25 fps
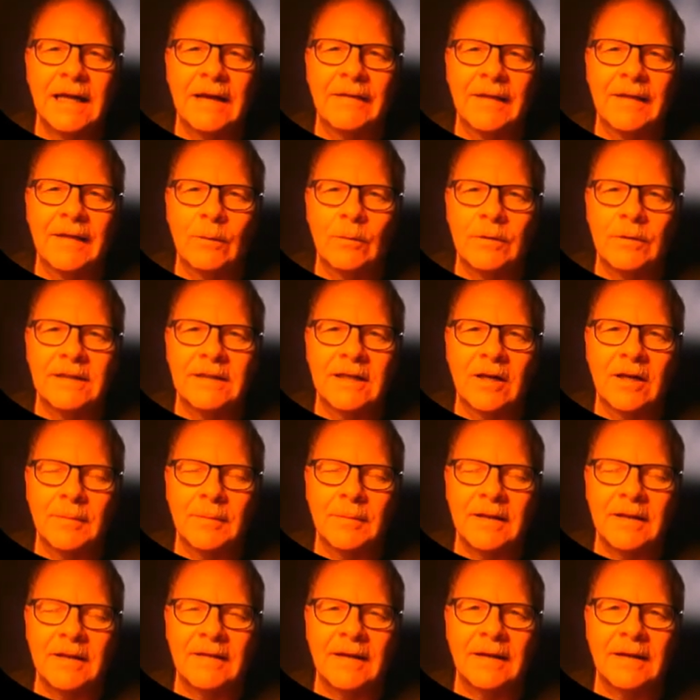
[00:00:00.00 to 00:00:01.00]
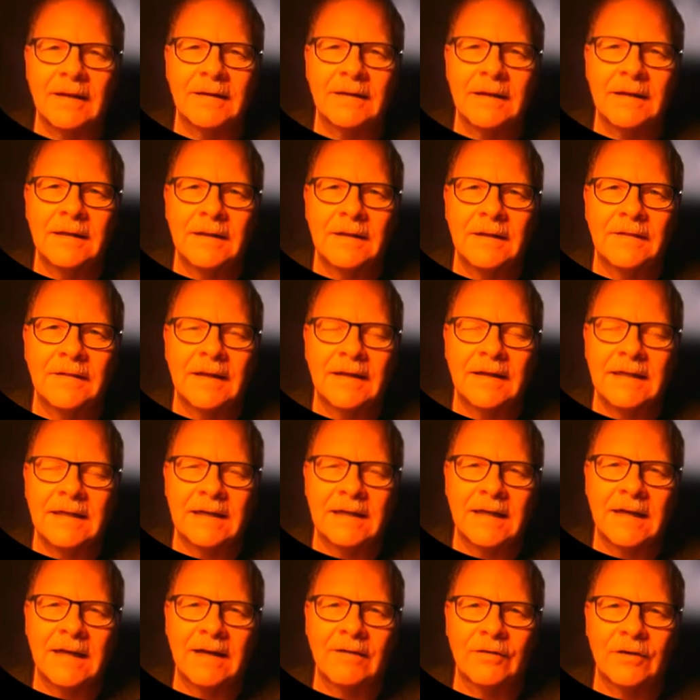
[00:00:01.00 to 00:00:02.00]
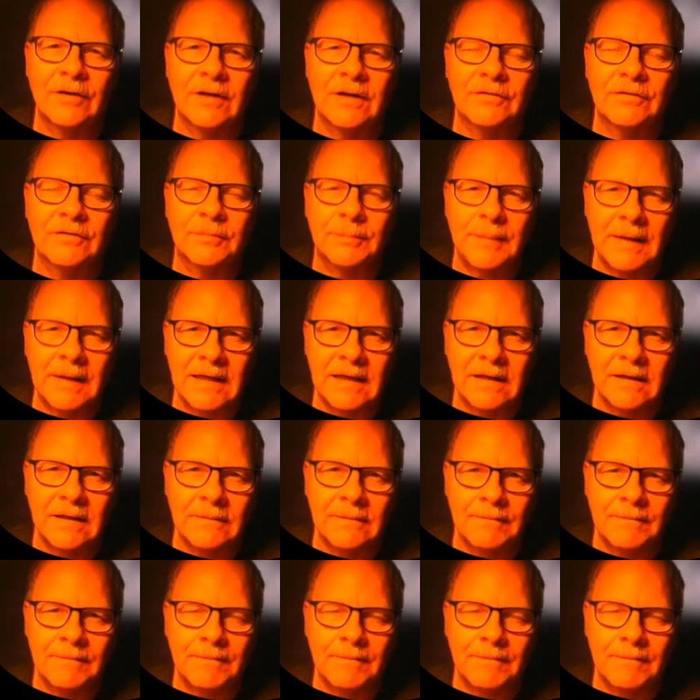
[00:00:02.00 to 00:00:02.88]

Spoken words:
and they would tell me that they didn't have enough speed